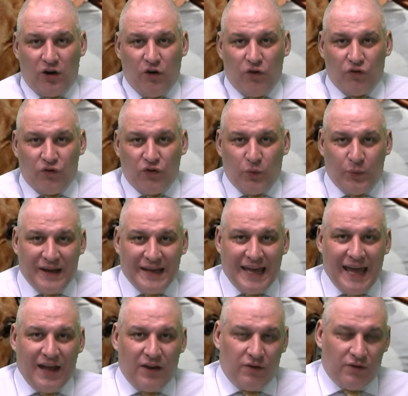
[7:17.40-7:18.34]
on the
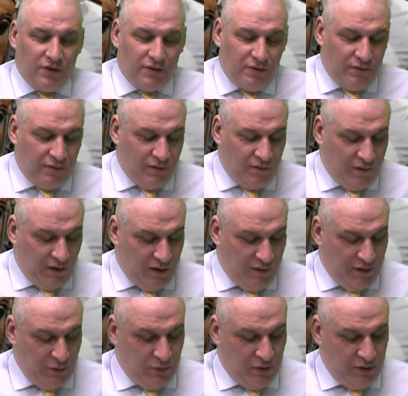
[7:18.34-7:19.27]
weekend, and
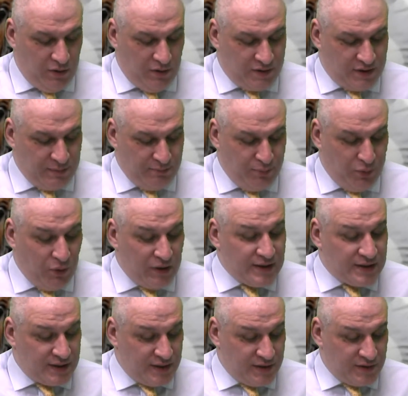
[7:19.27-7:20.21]
there were some
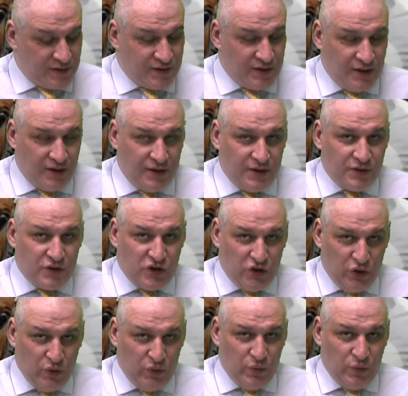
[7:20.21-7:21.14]
pointers
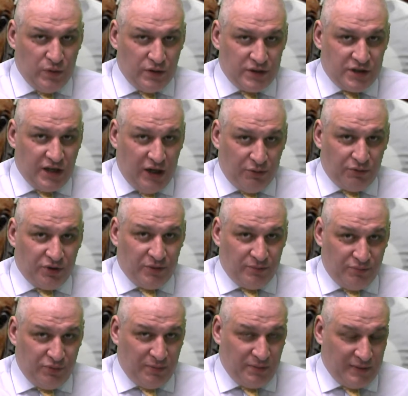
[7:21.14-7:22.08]
to
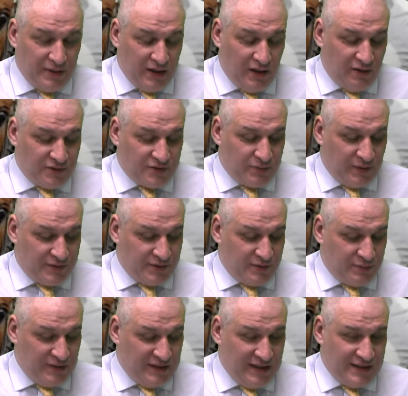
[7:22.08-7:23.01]
Cheltenham, probably the last
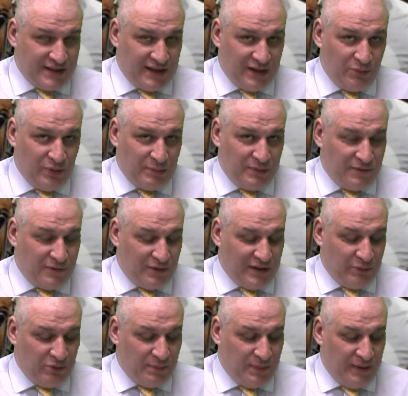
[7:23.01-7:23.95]
ones. We did say a week before
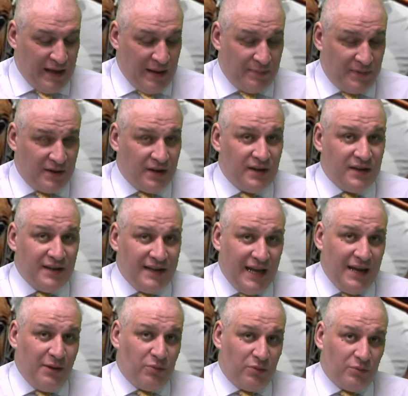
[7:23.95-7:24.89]
that would be it, but
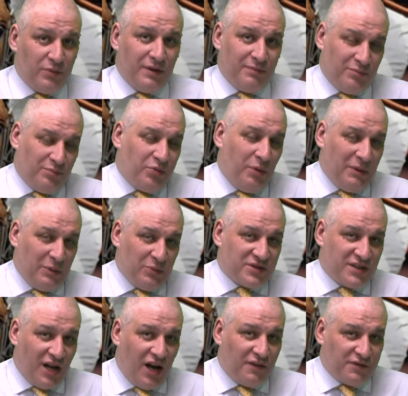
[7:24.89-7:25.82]
it probably
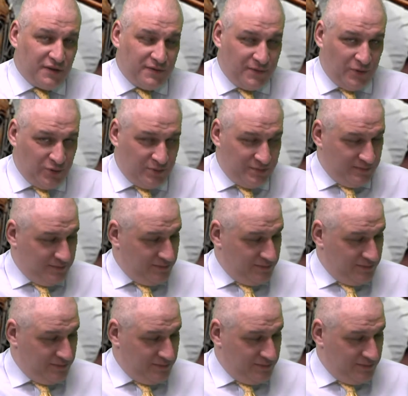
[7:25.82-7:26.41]
was an afterthought